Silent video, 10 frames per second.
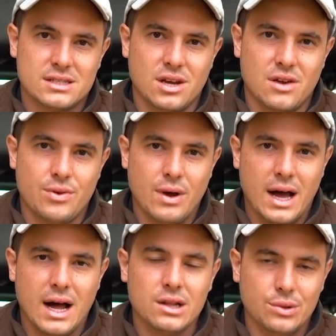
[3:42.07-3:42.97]
So if you
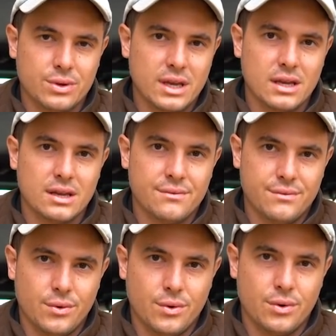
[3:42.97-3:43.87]
are looking
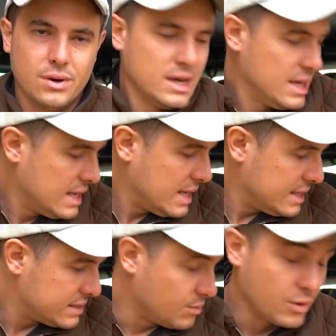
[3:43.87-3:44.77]
for
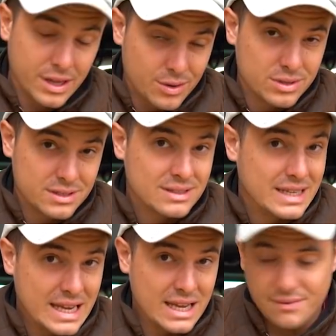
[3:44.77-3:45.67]
some really good
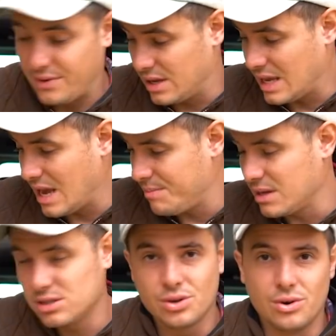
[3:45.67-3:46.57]
gear for your
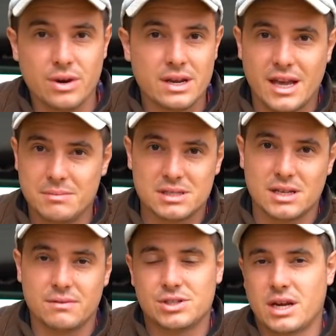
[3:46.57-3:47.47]
camping, touring, heaps of
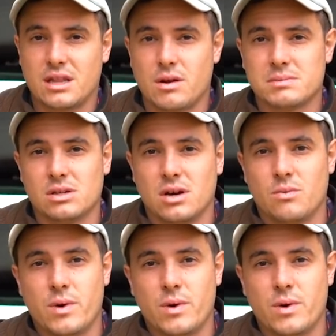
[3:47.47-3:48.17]
stuff, check out their website.